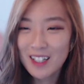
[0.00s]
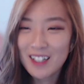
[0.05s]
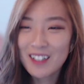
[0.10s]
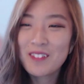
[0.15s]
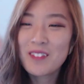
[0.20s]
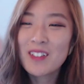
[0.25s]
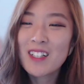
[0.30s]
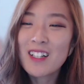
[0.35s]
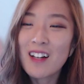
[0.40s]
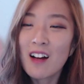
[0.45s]

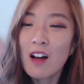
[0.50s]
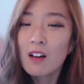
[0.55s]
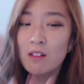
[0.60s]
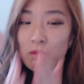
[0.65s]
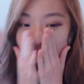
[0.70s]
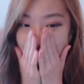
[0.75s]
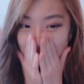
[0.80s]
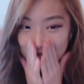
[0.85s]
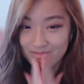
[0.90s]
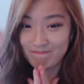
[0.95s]
Oh god.
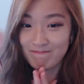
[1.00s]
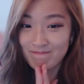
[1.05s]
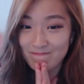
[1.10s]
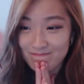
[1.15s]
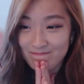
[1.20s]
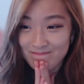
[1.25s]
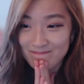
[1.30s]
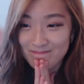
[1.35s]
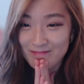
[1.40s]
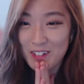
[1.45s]

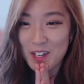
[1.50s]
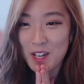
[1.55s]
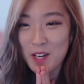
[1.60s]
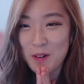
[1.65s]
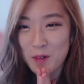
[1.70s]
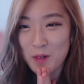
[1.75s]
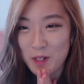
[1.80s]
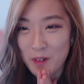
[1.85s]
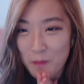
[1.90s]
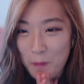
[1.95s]
Okay, here
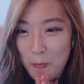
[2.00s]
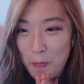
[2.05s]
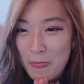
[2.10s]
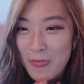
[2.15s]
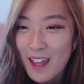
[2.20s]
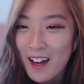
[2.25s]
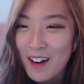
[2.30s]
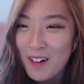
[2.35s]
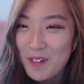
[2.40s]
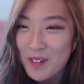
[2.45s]
we go.
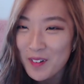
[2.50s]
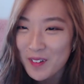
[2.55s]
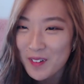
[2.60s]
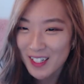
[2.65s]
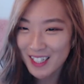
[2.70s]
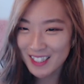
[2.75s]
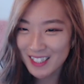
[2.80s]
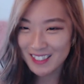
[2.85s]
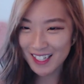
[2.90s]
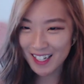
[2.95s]
Oh,
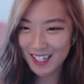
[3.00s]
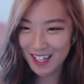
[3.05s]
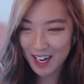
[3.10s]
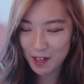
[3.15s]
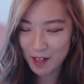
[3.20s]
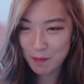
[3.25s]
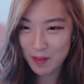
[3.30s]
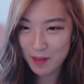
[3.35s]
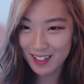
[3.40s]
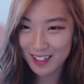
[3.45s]
it's like
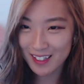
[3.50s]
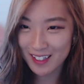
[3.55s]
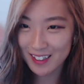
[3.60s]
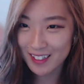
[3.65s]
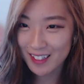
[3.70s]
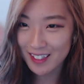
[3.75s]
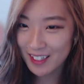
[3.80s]
animated.